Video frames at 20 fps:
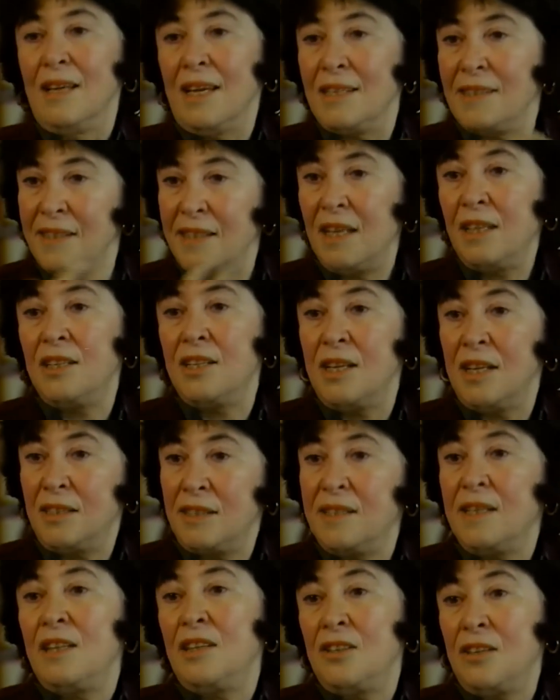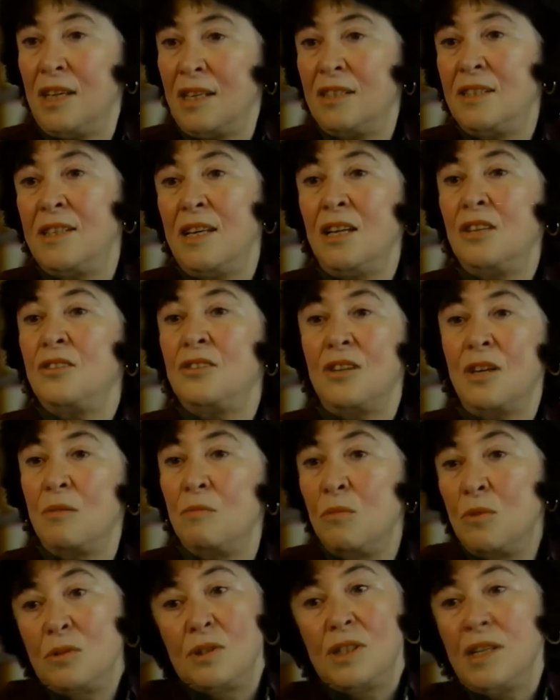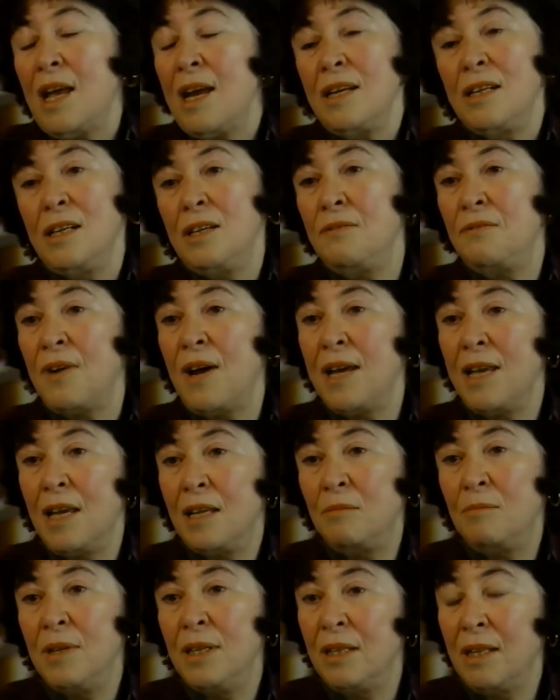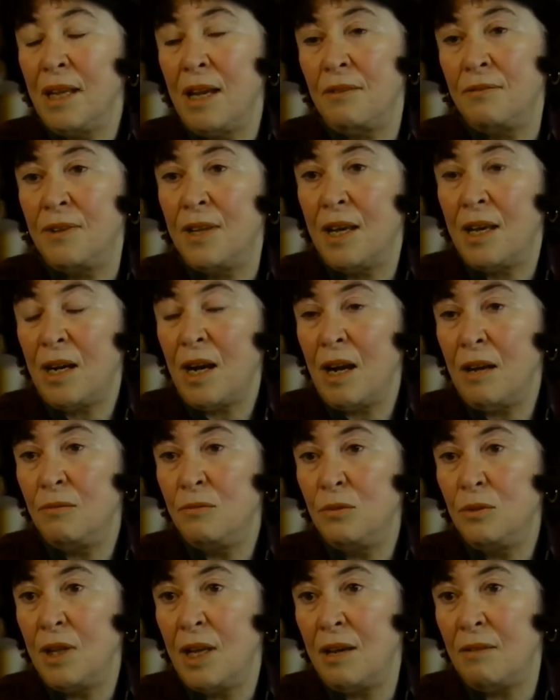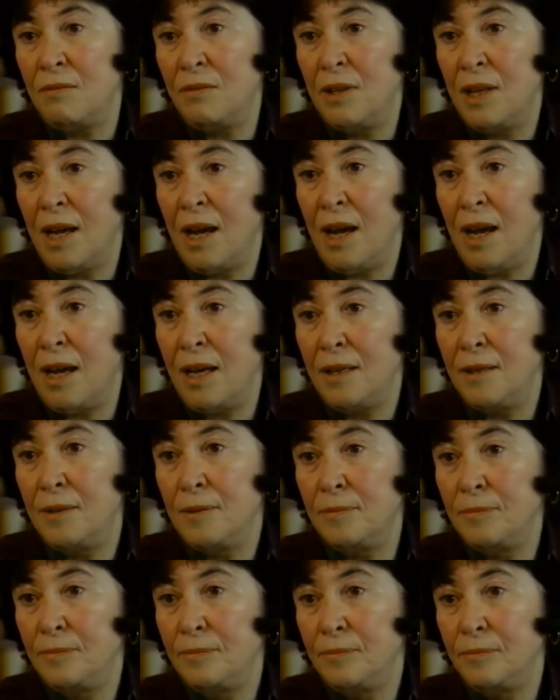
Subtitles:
etc., etc., etc. Most likely, if I had been left there, I would have died.